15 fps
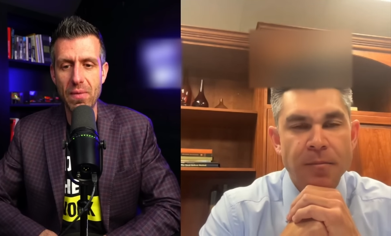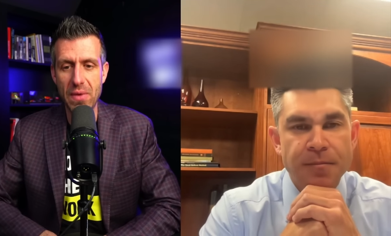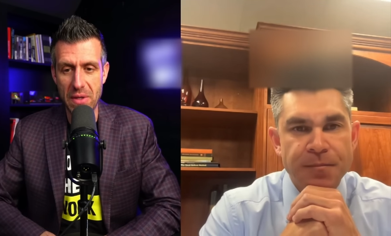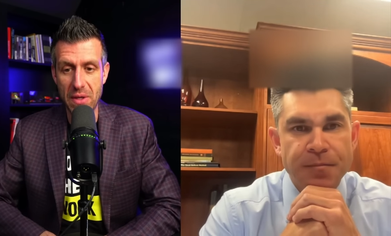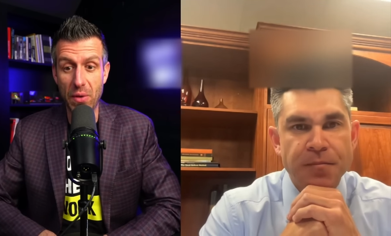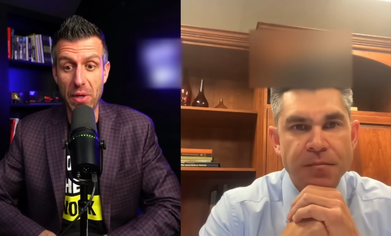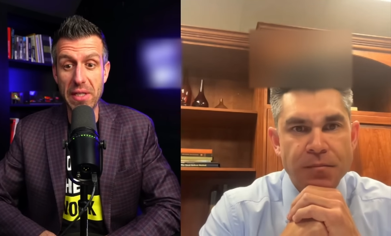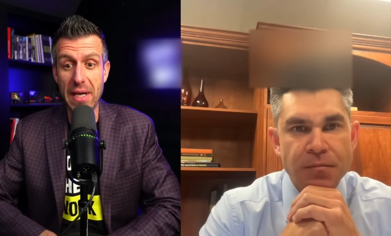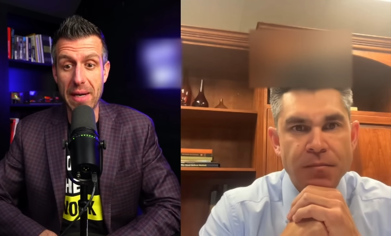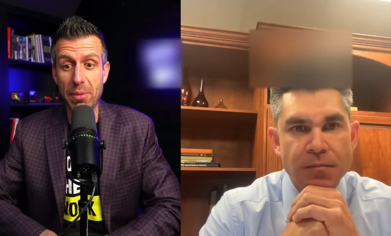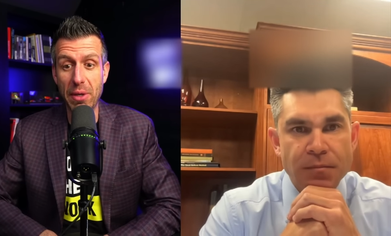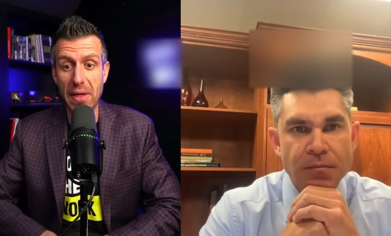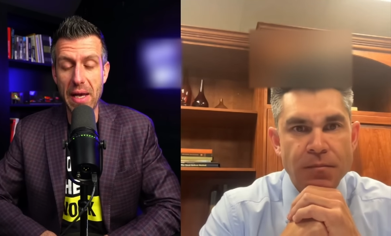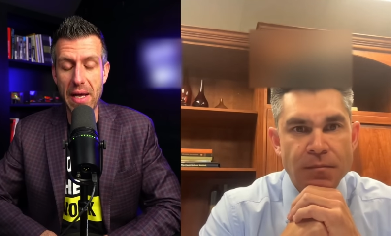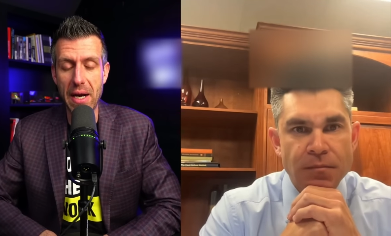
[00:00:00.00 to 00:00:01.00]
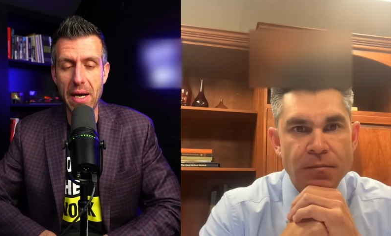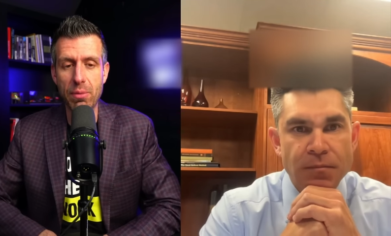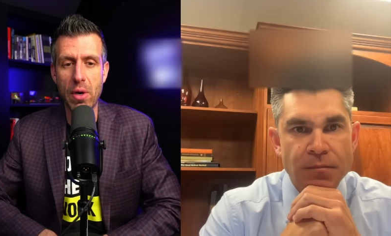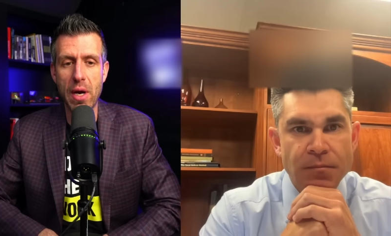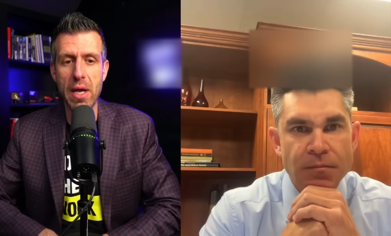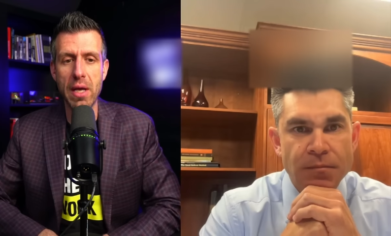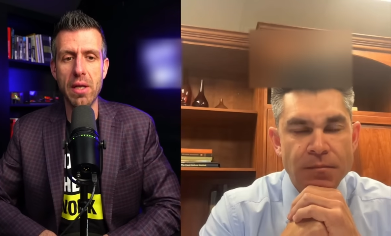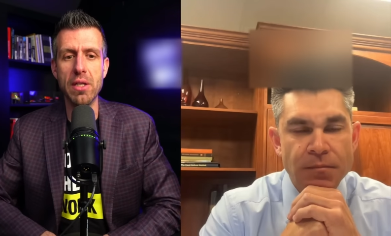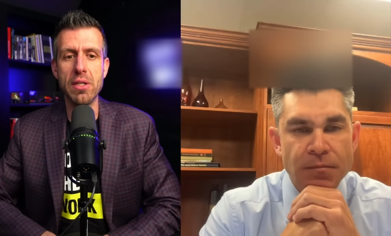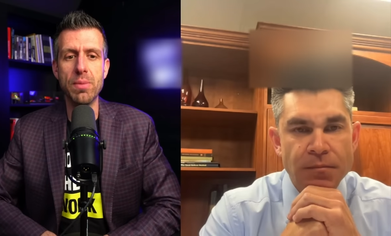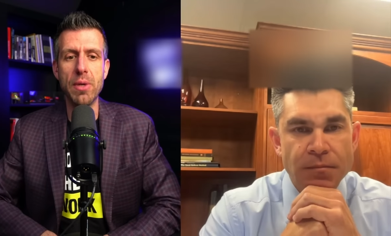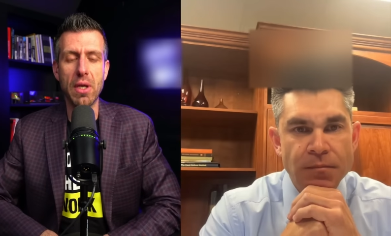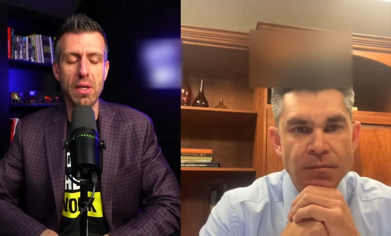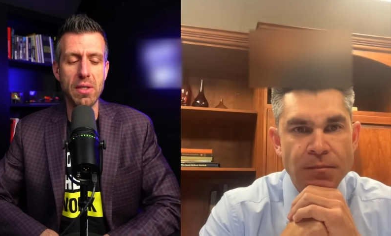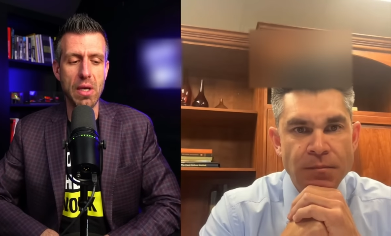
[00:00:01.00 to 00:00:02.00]
Speaker 1: the reason I bring that up, Ryan, is
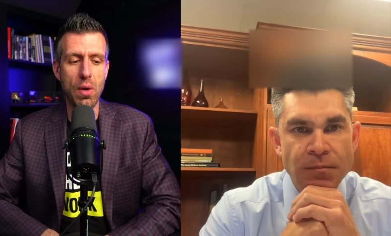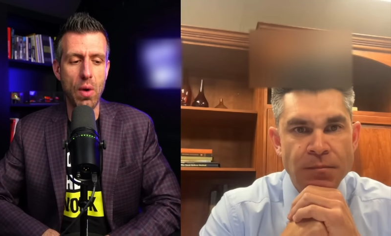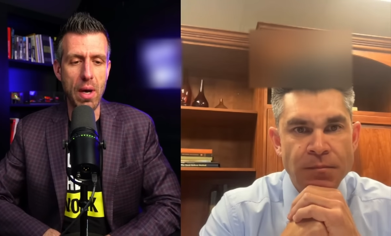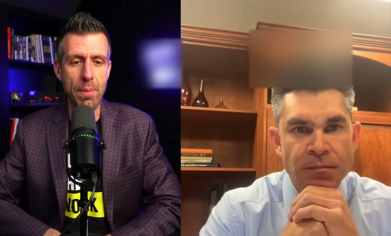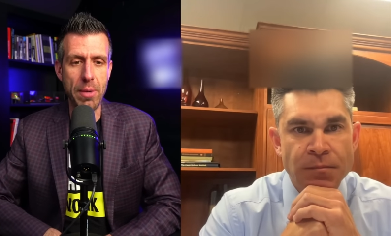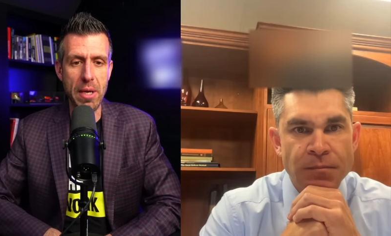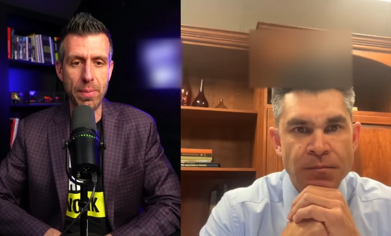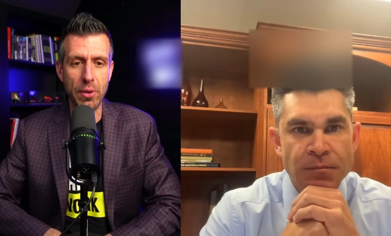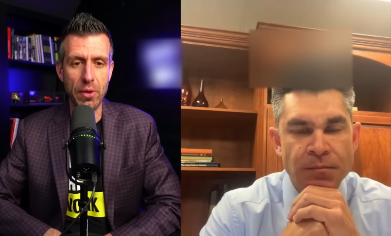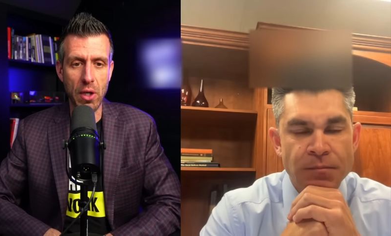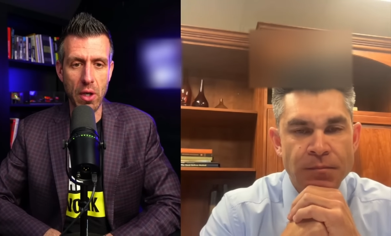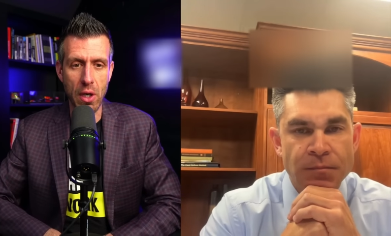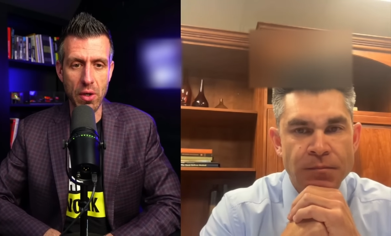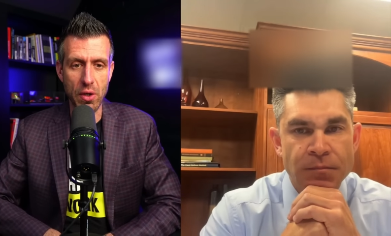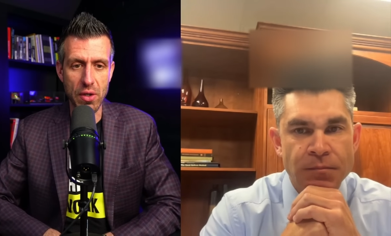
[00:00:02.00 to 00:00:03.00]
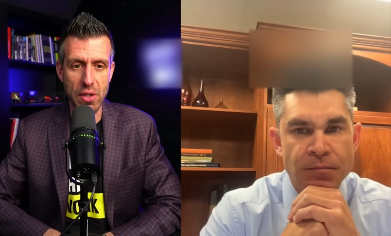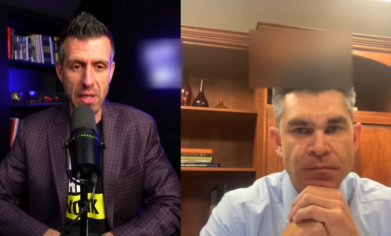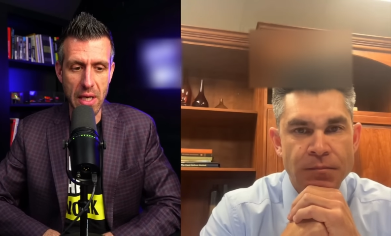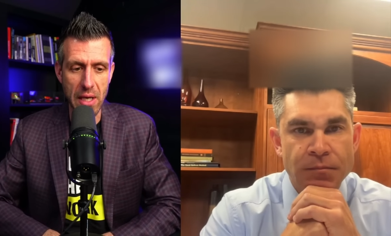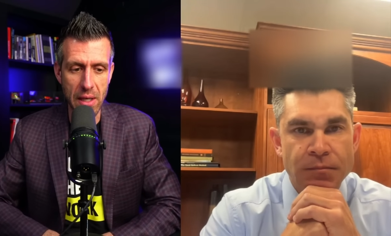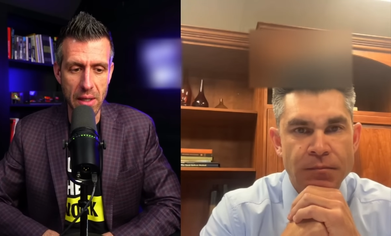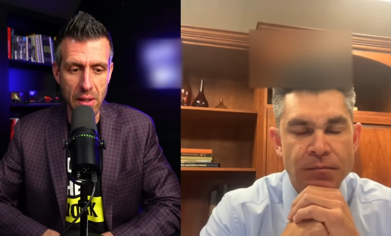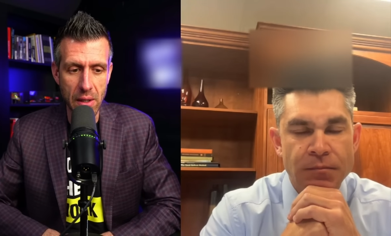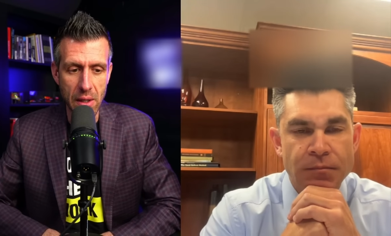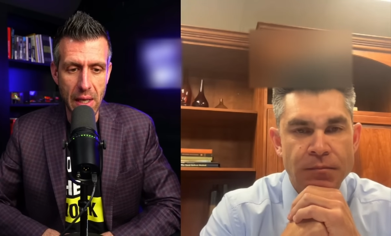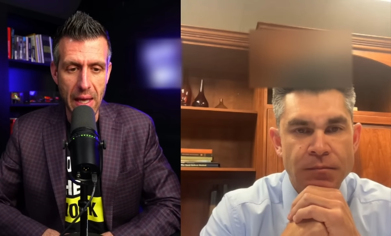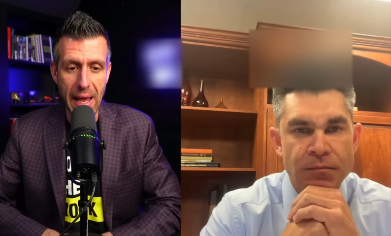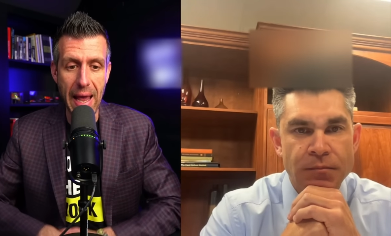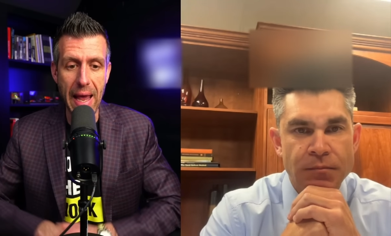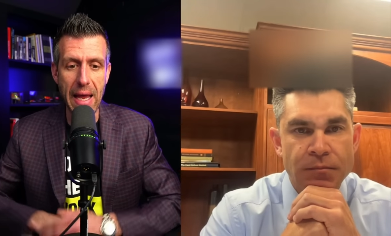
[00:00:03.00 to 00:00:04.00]
because I want people to understand
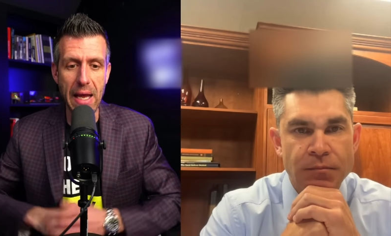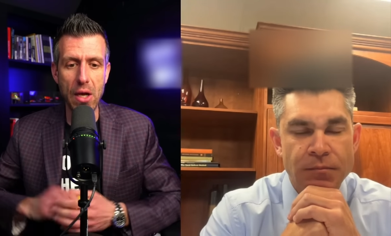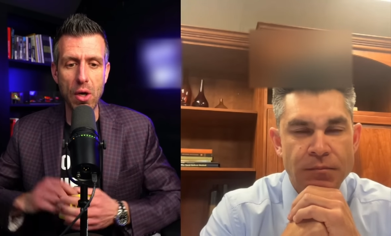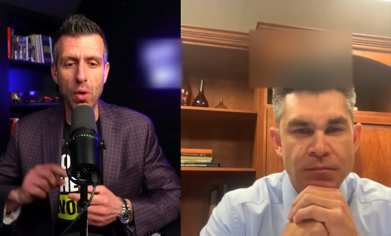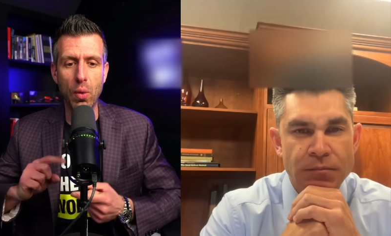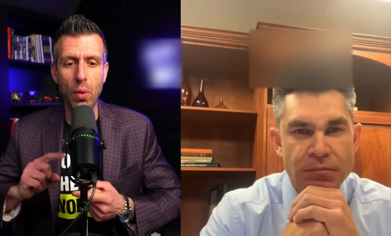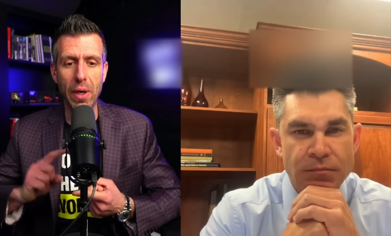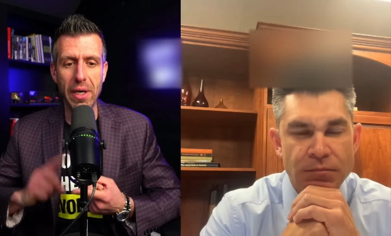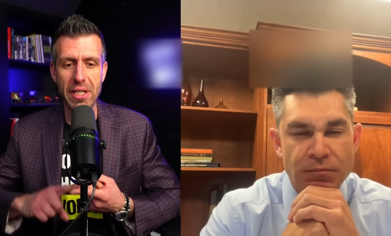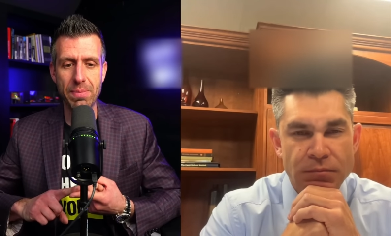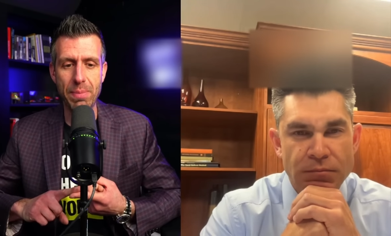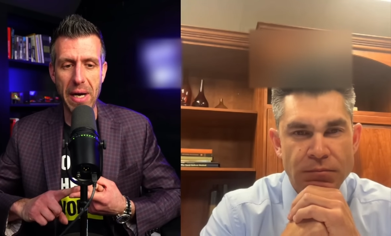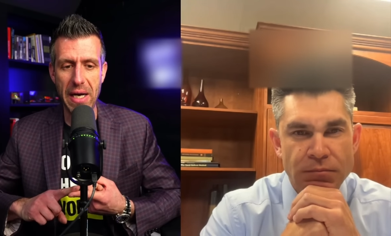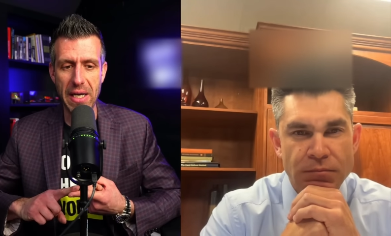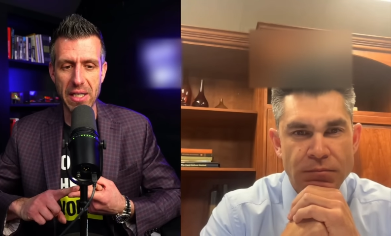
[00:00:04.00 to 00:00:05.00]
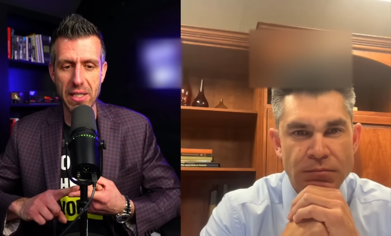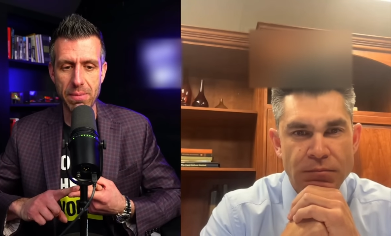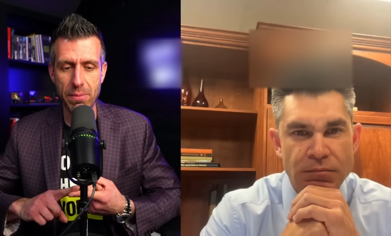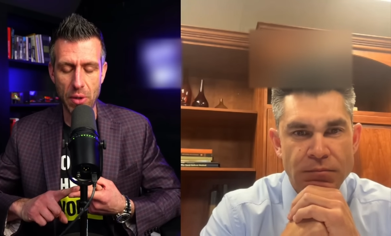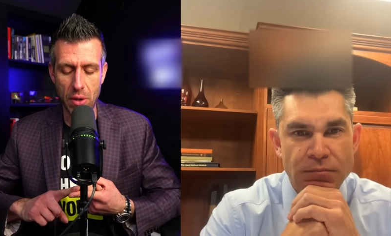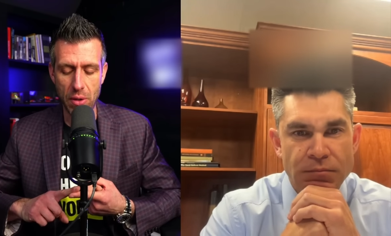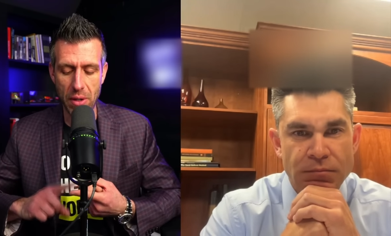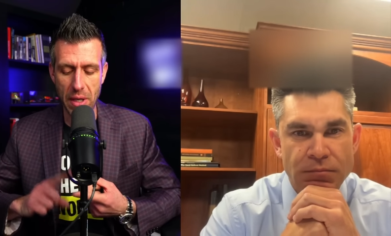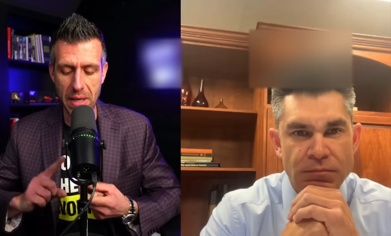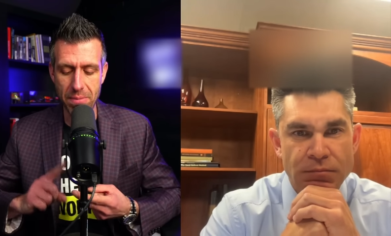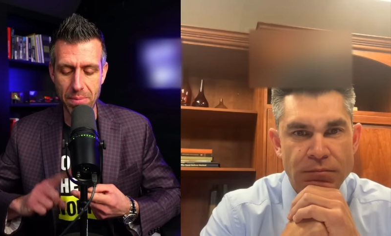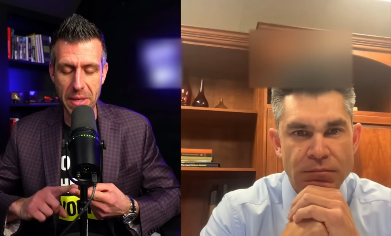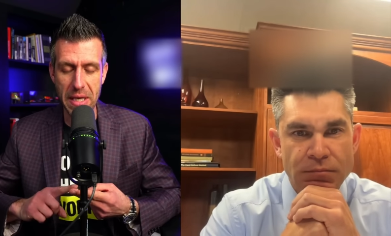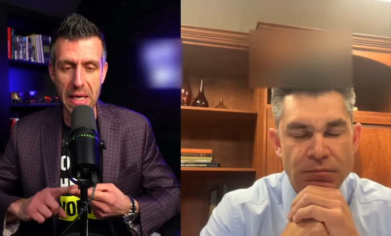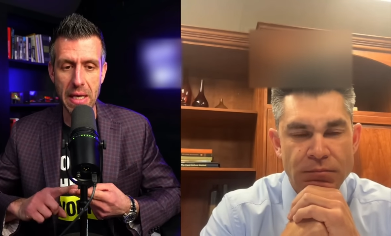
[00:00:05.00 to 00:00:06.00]
A, what is possible, and
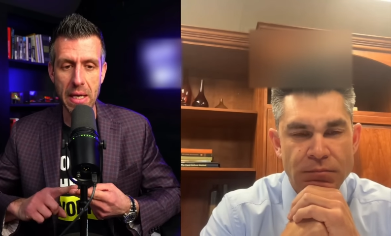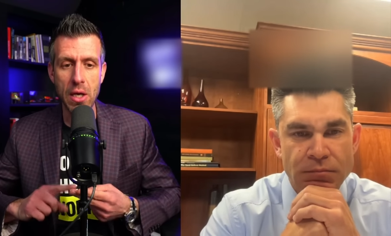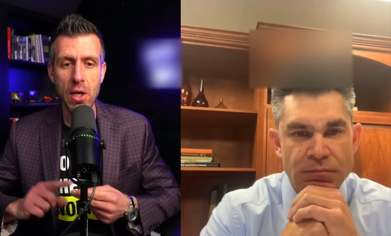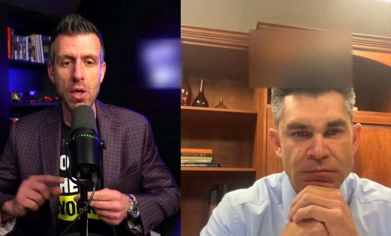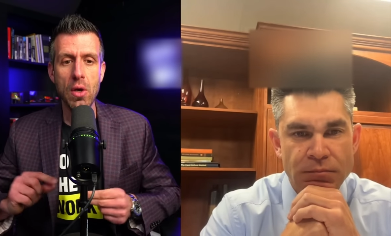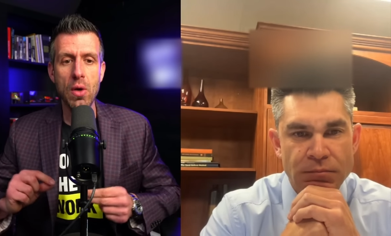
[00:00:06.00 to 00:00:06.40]
B,